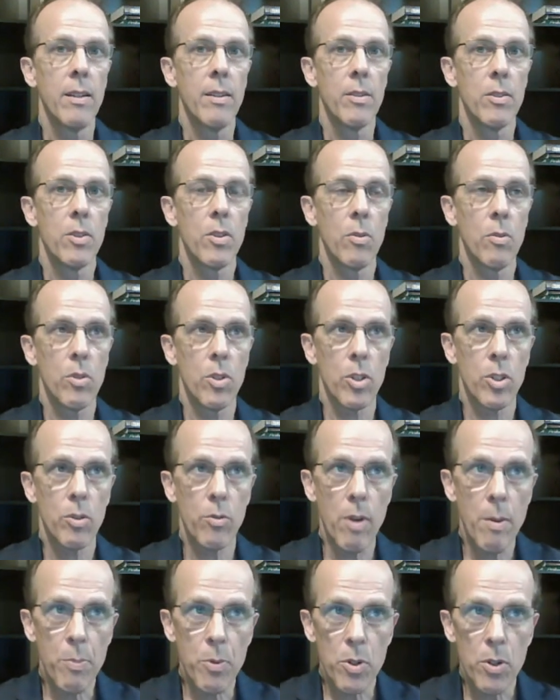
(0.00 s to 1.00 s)
So
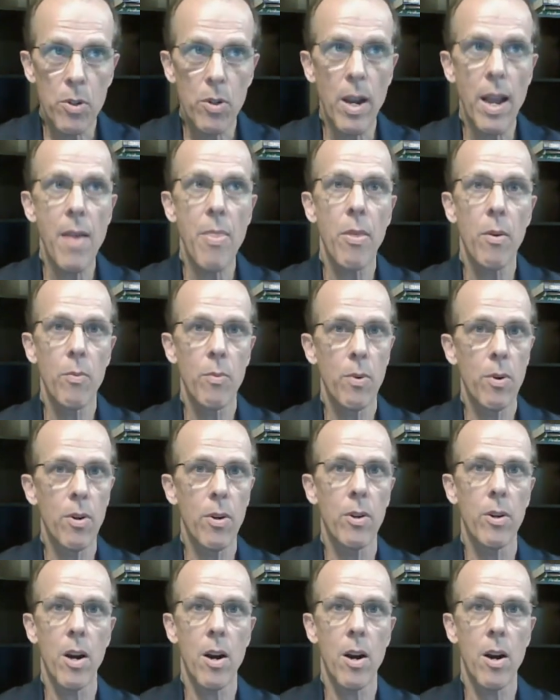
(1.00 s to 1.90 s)
scripture and the word